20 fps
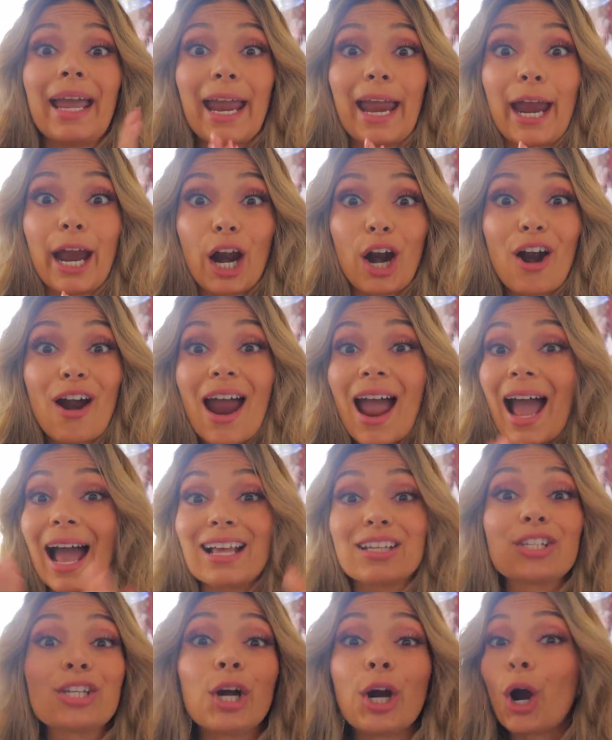hair
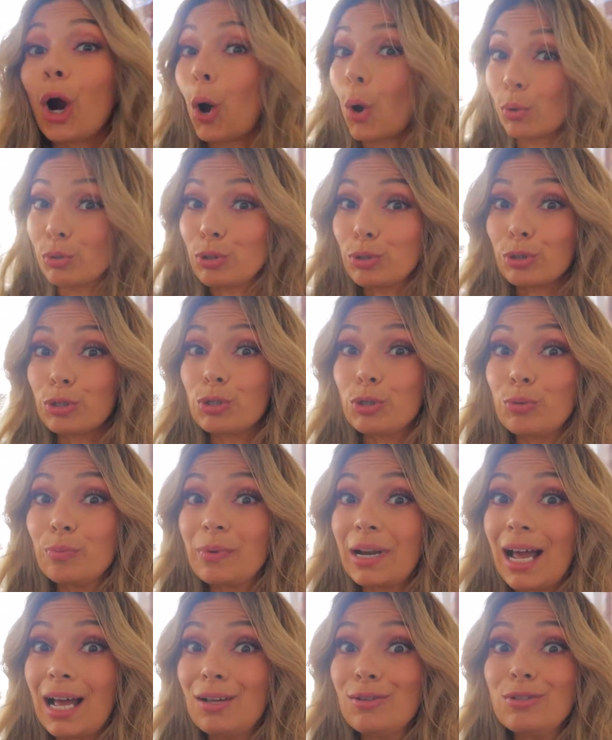has her own
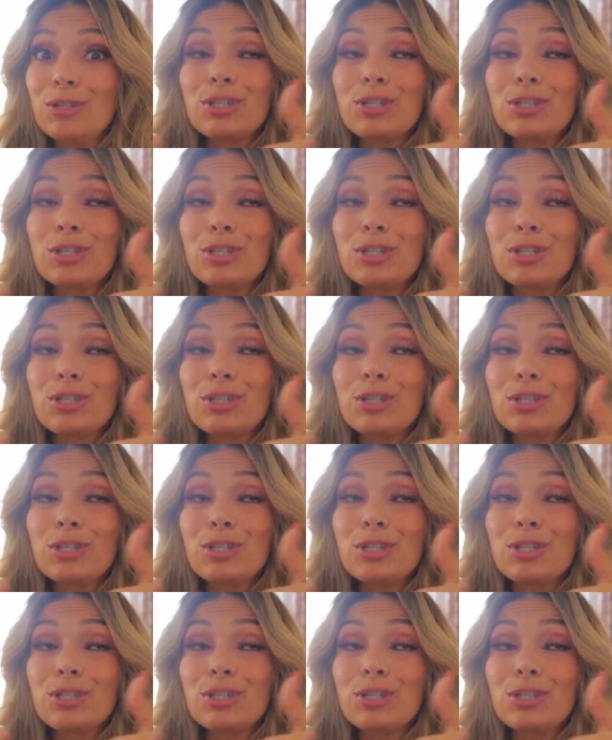YouTube now,